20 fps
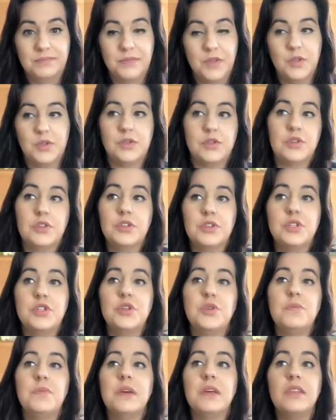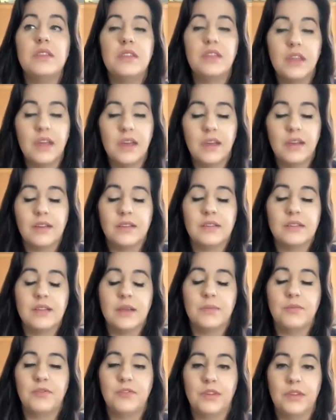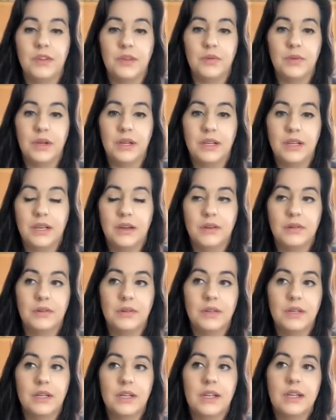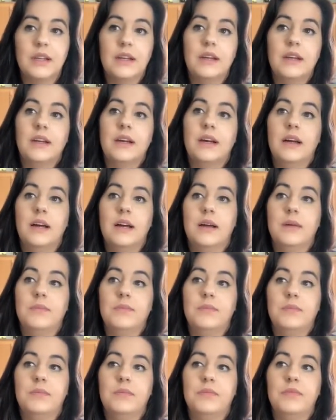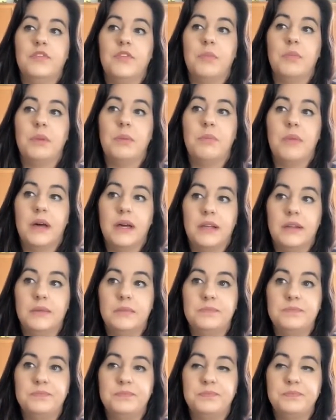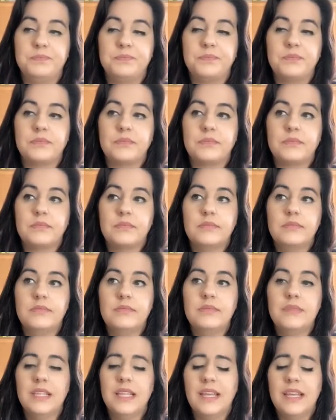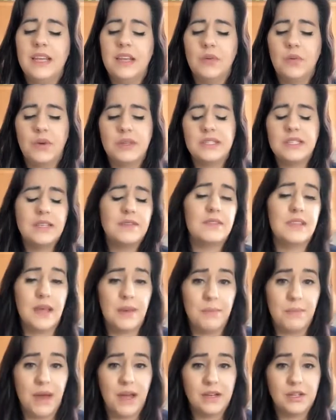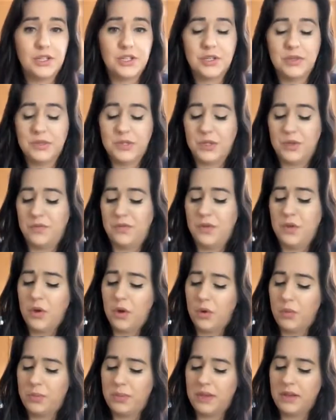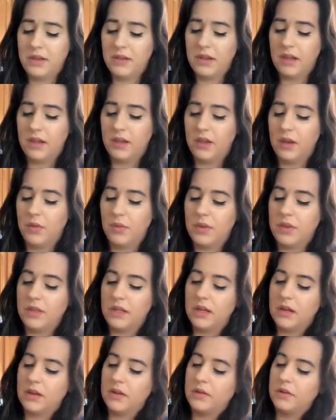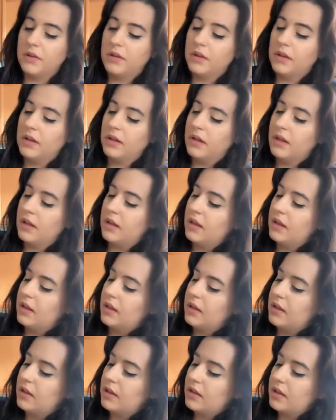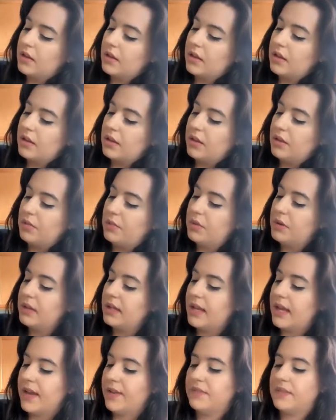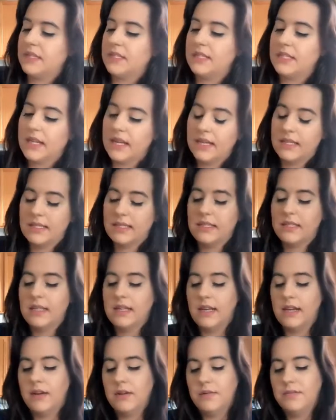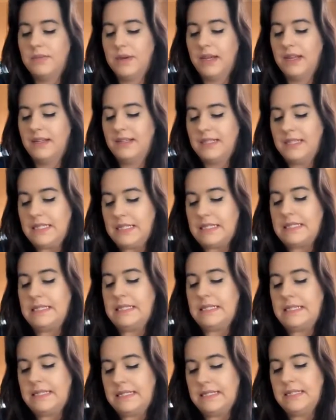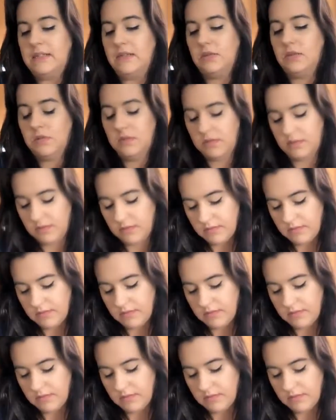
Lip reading: Those are the two big things I'm feeling right now from the bud. And it wasn't even that much. So if you open and go in there, you really have to test it out by taking it out.